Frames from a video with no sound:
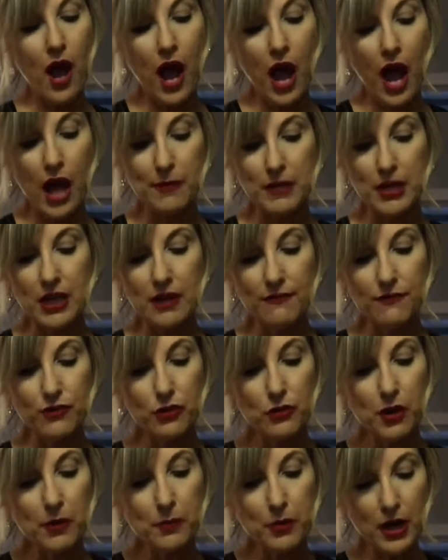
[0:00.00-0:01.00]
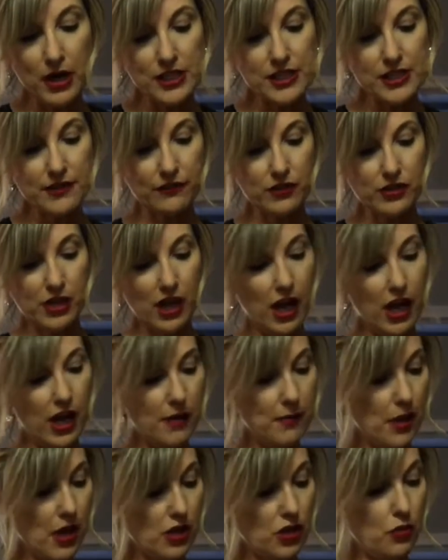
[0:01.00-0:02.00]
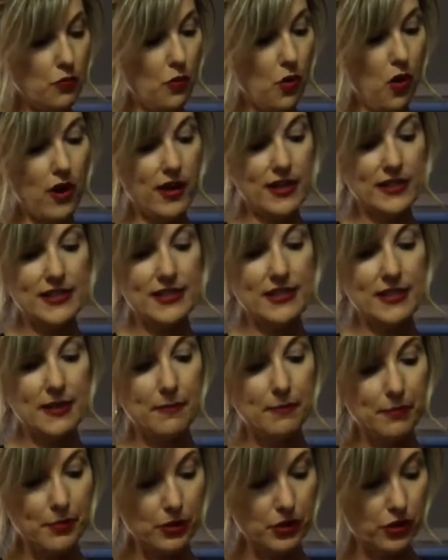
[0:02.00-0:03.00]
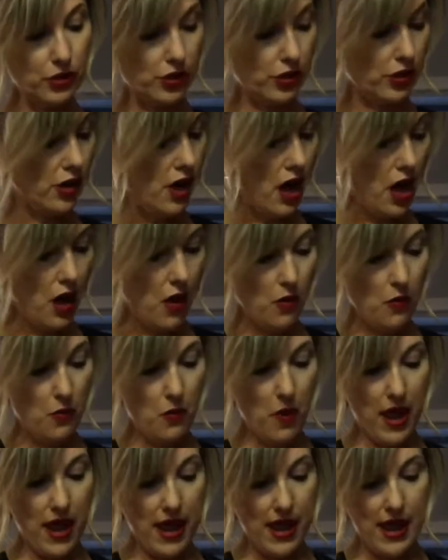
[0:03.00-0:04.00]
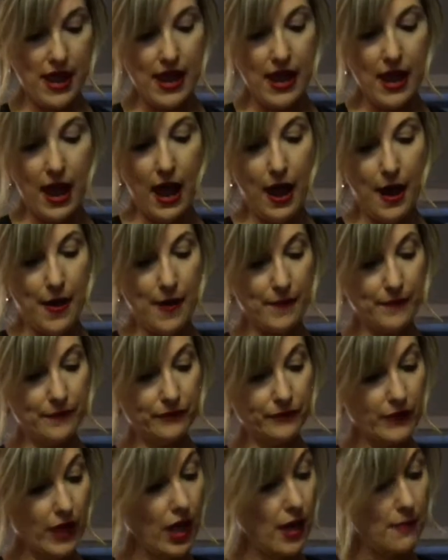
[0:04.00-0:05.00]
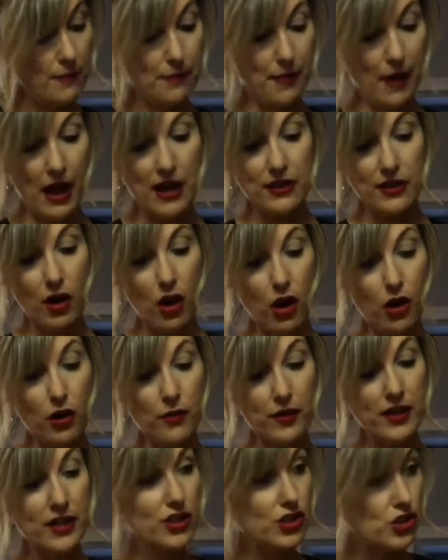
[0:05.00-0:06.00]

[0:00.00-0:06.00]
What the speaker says: I mean, if you are pressed for time and you want a simpler way, buy the already